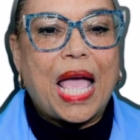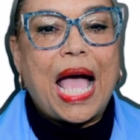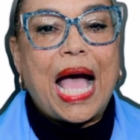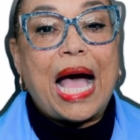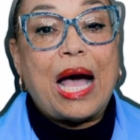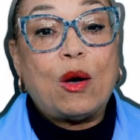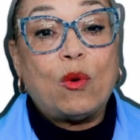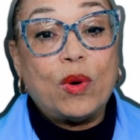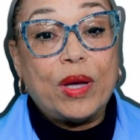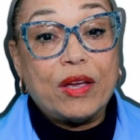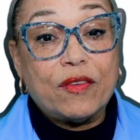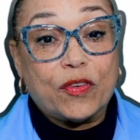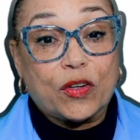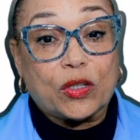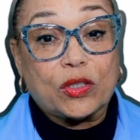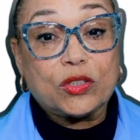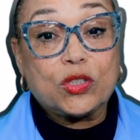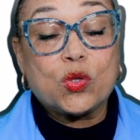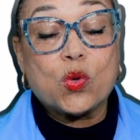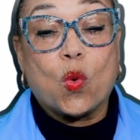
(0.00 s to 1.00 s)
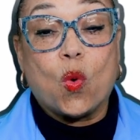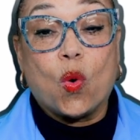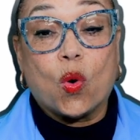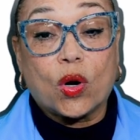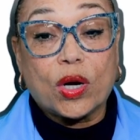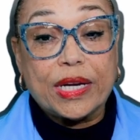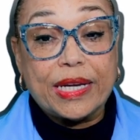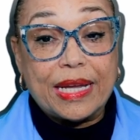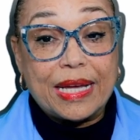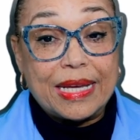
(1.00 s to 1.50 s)
However, to
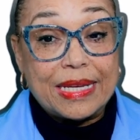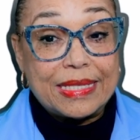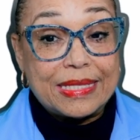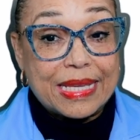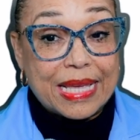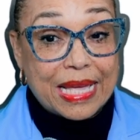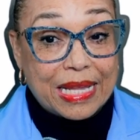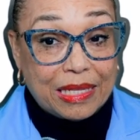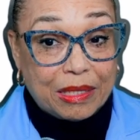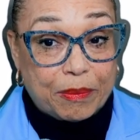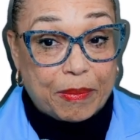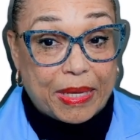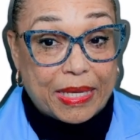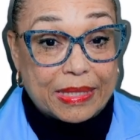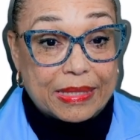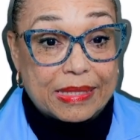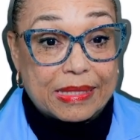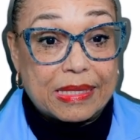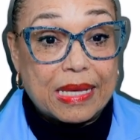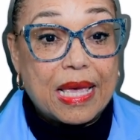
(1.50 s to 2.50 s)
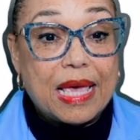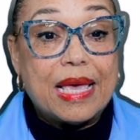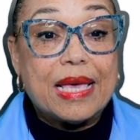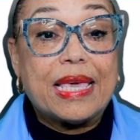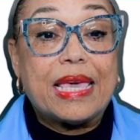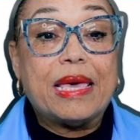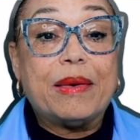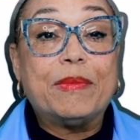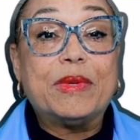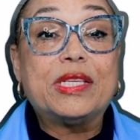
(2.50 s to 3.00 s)
organize elements,
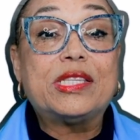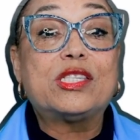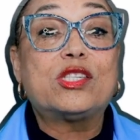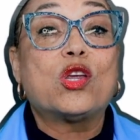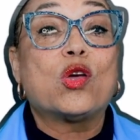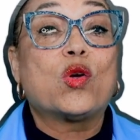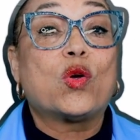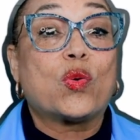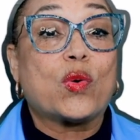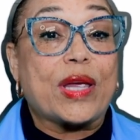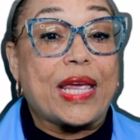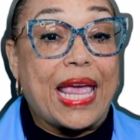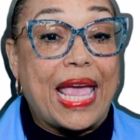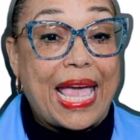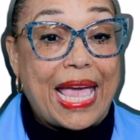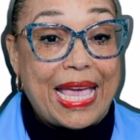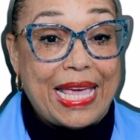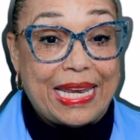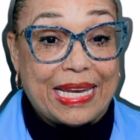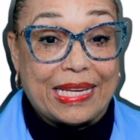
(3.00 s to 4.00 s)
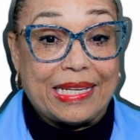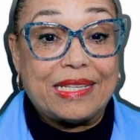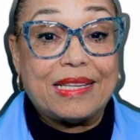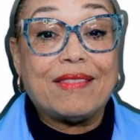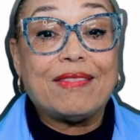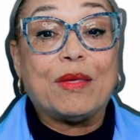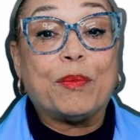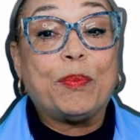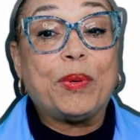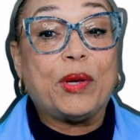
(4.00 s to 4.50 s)
chemists created
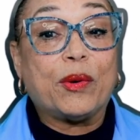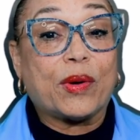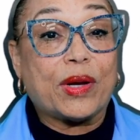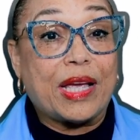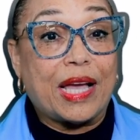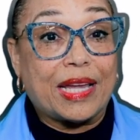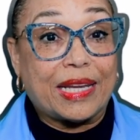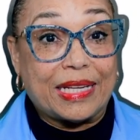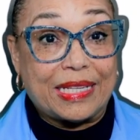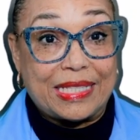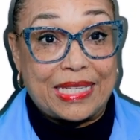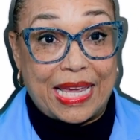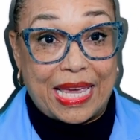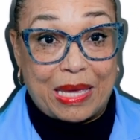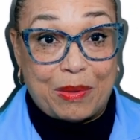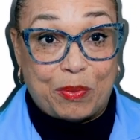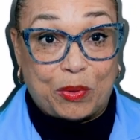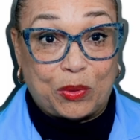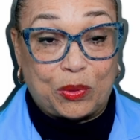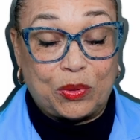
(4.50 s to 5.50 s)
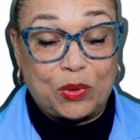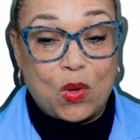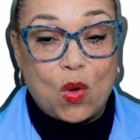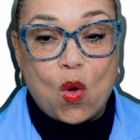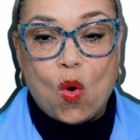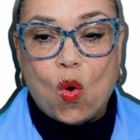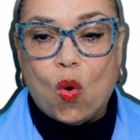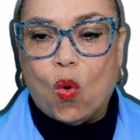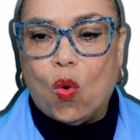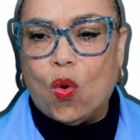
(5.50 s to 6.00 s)
the periodic table,
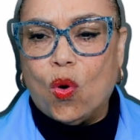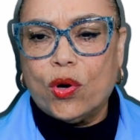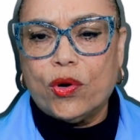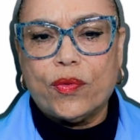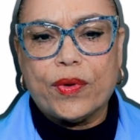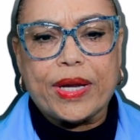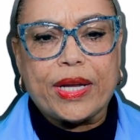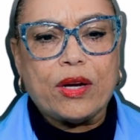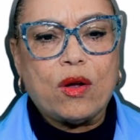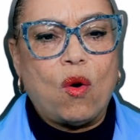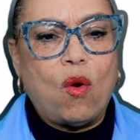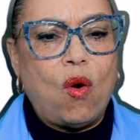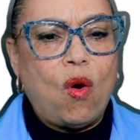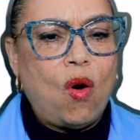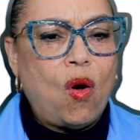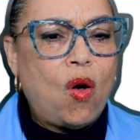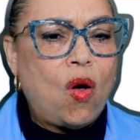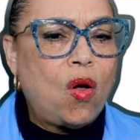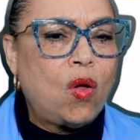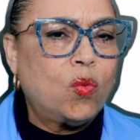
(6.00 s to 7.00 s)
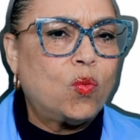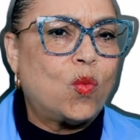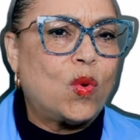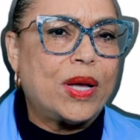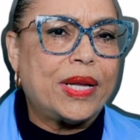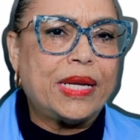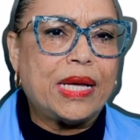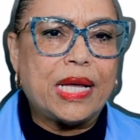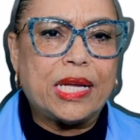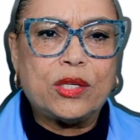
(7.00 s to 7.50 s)
ordering all
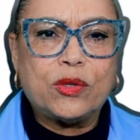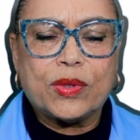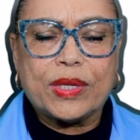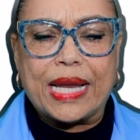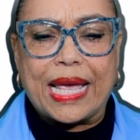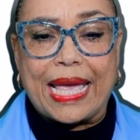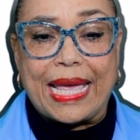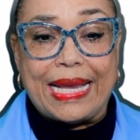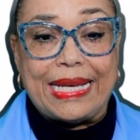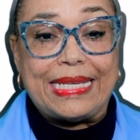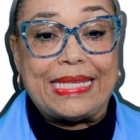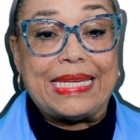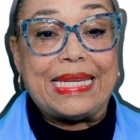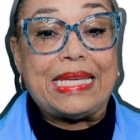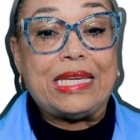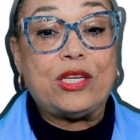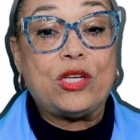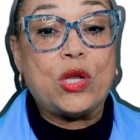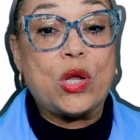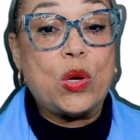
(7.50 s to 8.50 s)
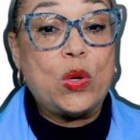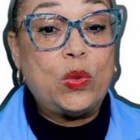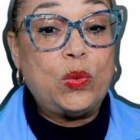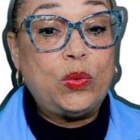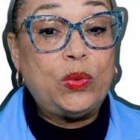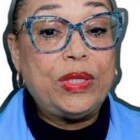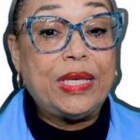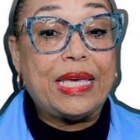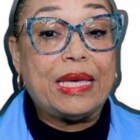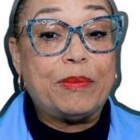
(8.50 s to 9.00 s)
118
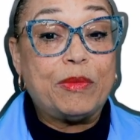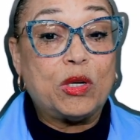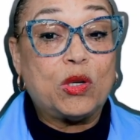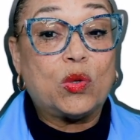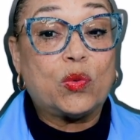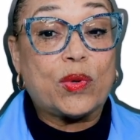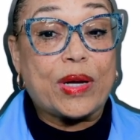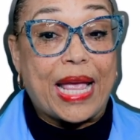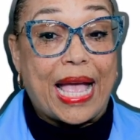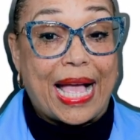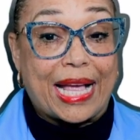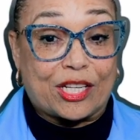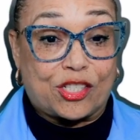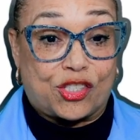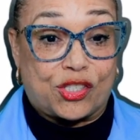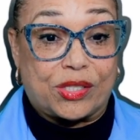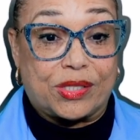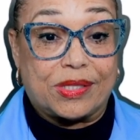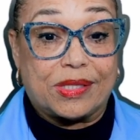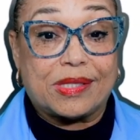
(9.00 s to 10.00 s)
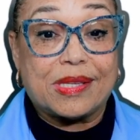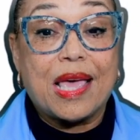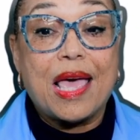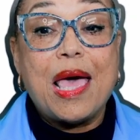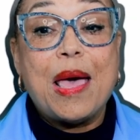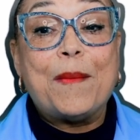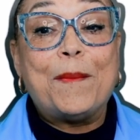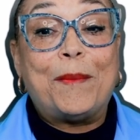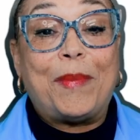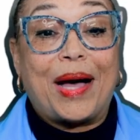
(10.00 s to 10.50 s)
known chemical reactions
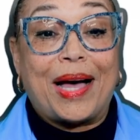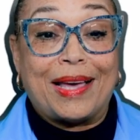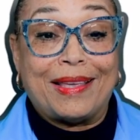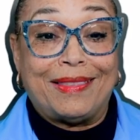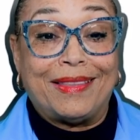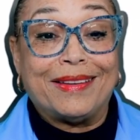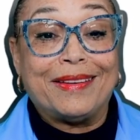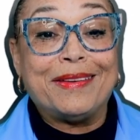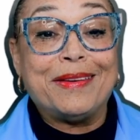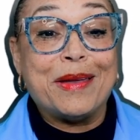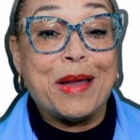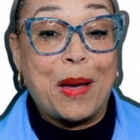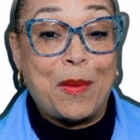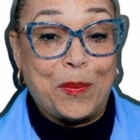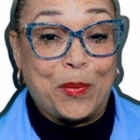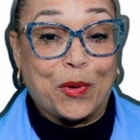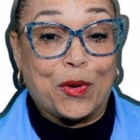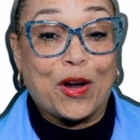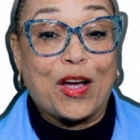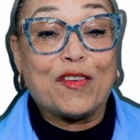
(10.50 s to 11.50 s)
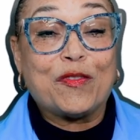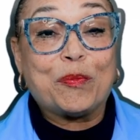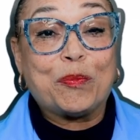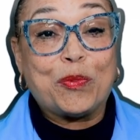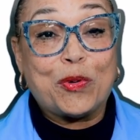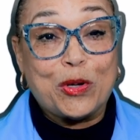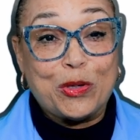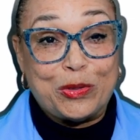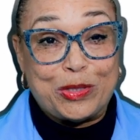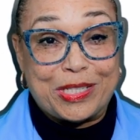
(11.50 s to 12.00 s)
by the number of
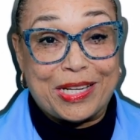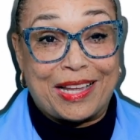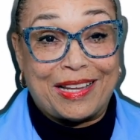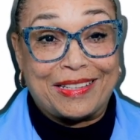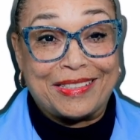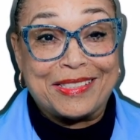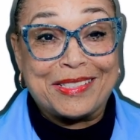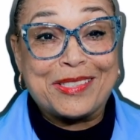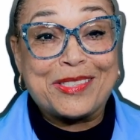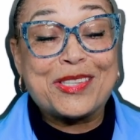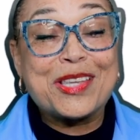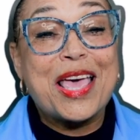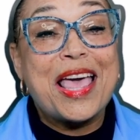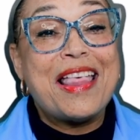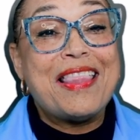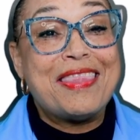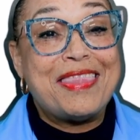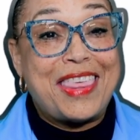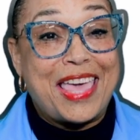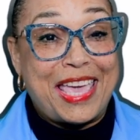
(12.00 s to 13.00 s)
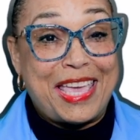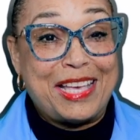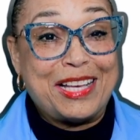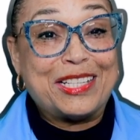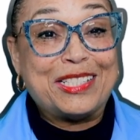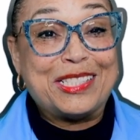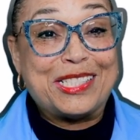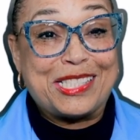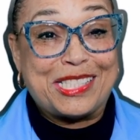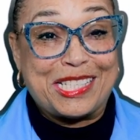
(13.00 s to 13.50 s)
protons they
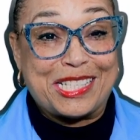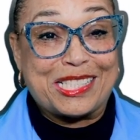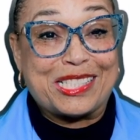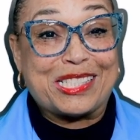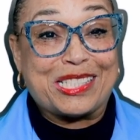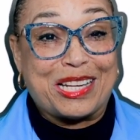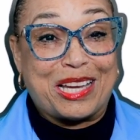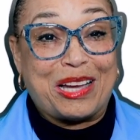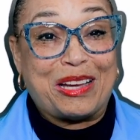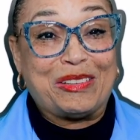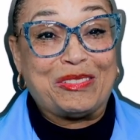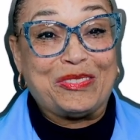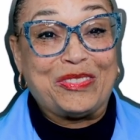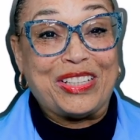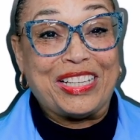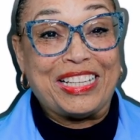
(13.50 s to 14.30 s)
consist of.